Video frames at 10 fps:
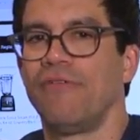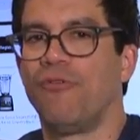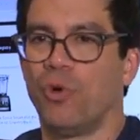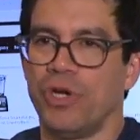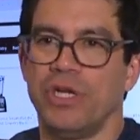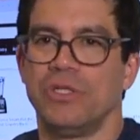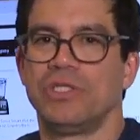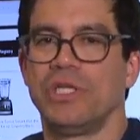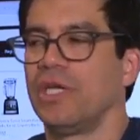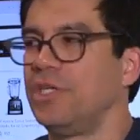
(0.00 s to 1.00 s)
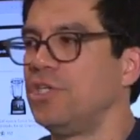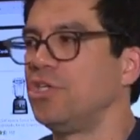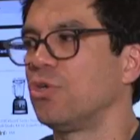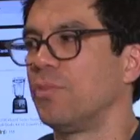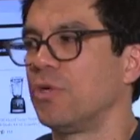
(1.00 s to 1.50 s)
four years to get a
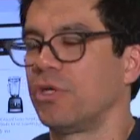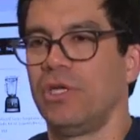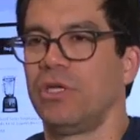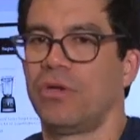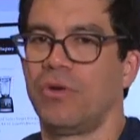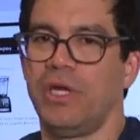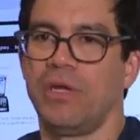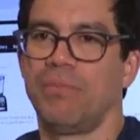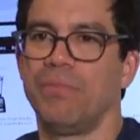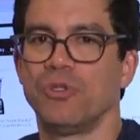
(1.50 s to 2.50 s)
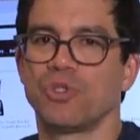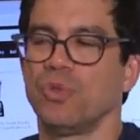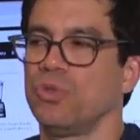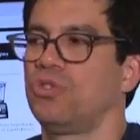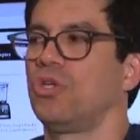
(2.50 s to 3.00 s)
digital marketing degree. Most
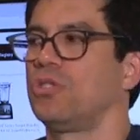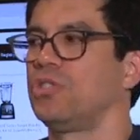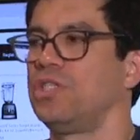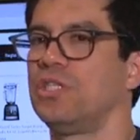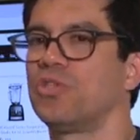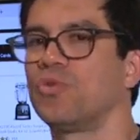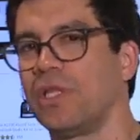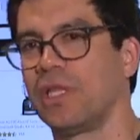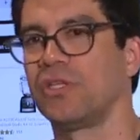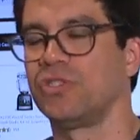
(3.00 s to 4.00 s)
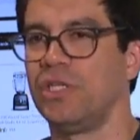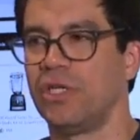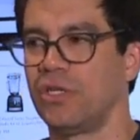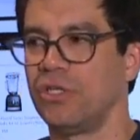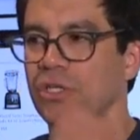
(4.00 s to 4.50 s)
schools are charging ten to twenty thousand a
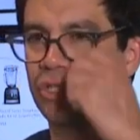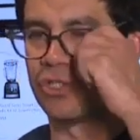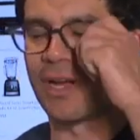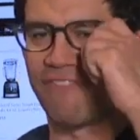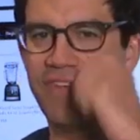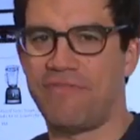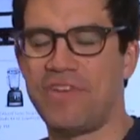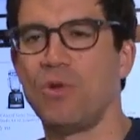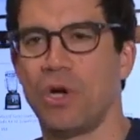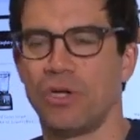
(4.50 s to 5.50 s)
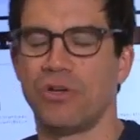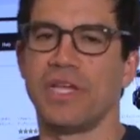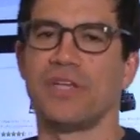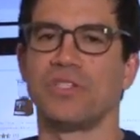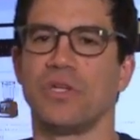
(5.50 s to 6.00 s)
year. You're going to drop fifty to hundred
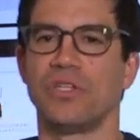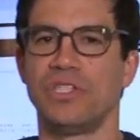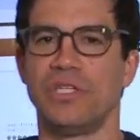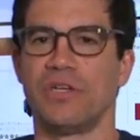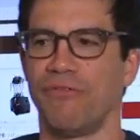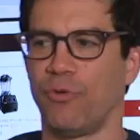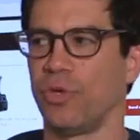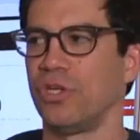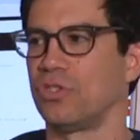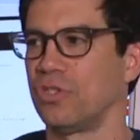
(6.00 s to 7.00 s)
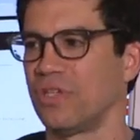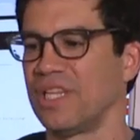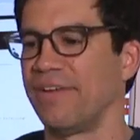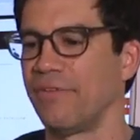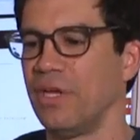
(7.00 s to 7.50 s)
thousand dollars a year in four years of your
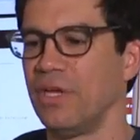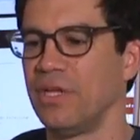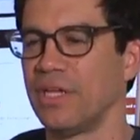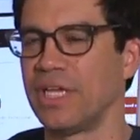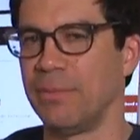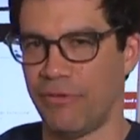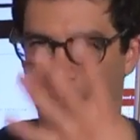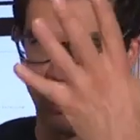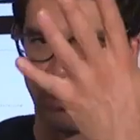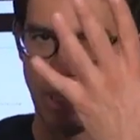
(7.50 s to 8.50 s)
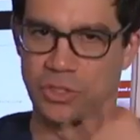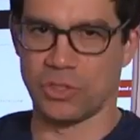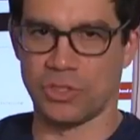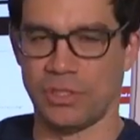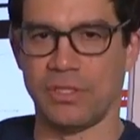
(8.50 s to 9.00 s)
life. Give me four
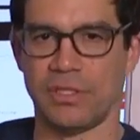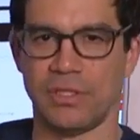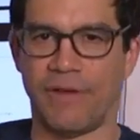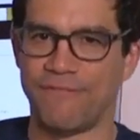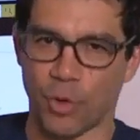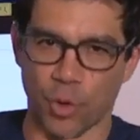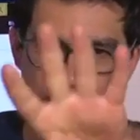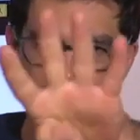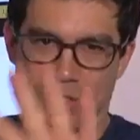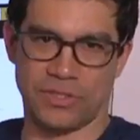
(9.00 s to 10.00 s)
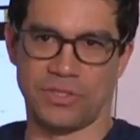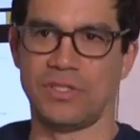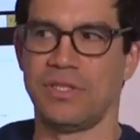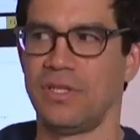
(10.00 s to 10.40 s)
months. Four months.